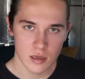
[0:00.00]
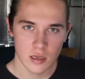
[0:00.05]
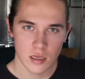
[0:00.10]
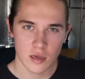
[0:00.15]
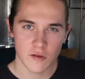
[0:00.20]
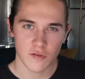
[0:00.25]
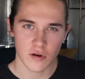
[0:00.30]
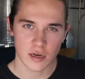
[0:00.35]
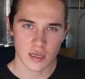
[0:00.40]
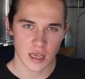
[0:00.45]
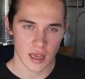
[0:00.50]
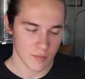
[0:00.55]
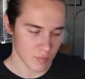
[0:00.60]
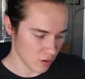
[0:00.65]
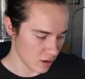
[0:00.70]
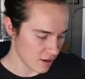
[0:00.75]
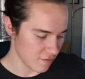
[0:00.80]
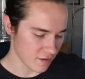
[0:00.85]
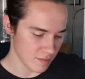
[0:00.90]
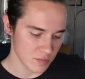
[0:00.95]
So for
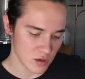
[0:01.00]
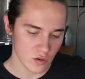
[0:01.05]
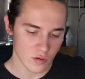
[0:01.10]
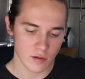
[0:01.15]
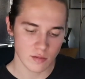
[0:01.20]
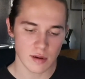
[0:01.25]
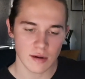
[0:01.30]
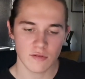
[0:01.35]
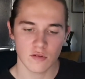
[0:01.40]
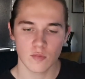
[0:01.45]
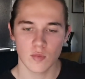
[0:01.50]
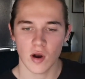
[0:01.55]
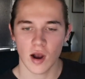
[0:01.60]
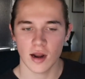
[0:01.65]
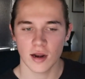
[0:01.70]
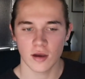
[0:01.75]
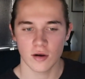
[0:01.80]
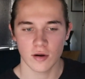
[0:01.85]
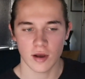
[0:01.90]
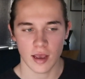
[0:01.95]
example, if I'm doing my
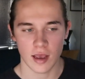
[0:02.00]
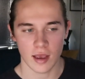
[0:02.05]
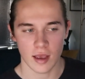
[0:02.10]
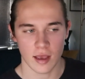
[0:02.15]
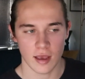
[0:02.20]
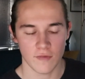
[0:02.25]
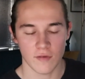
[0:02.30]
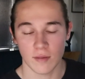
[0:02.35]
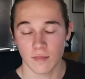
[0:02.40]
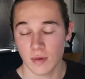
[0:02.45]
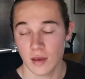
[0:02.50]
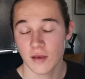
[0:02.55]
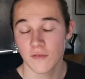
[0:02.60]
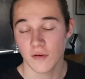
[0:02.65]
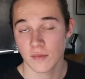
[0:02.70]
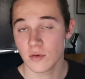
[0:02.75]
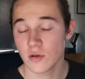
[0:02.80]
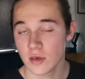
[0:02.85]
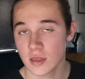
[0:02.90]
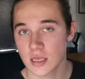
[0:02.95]
vibrato if
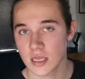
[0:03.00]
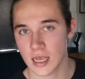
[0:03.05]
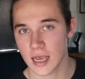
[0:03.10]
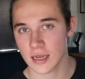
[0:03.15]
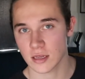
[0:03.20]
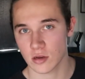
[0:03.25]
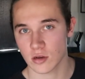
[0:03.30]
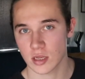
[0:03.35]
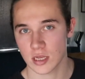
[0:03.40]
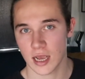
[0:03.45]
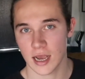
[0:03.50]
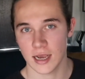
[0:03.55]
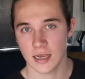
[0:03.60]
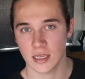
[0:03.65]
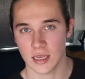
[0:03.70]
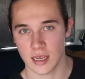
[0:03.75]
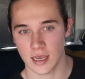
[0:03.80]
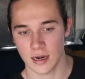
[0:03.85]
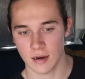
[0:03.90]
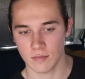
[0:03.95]
I'm doing this
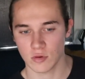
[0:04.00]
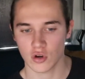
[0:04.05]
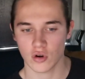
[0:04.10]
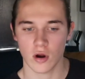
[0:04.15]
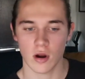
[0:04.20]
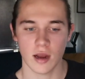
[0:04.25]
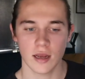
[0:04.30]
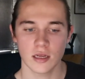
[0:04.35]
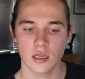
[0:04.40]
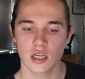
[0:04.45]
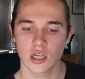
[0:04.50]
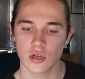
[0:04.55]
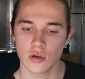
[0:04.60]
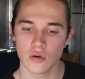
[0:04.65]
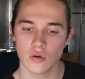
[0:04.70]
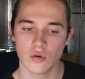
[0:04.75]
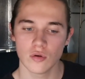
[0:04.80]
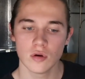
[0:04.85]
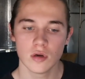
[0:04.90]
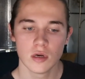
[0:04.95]
exercise and I'm trying
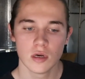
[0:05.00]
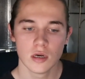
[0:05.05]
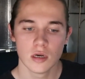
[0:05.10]
to